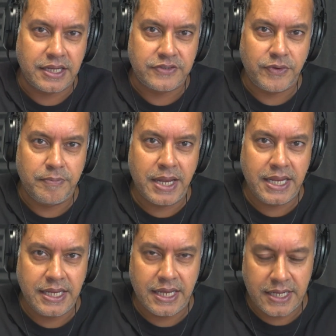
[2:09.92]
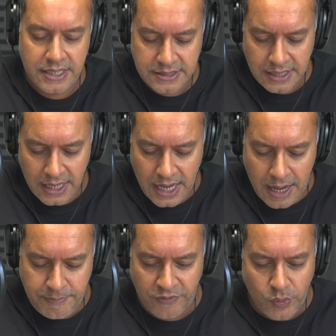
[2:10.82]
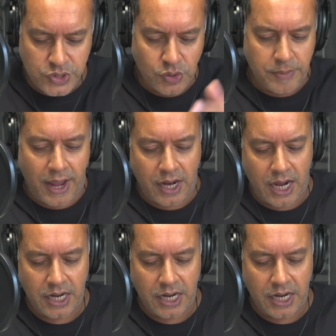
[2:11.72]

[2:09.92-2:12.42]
for many years. Before we talk about kind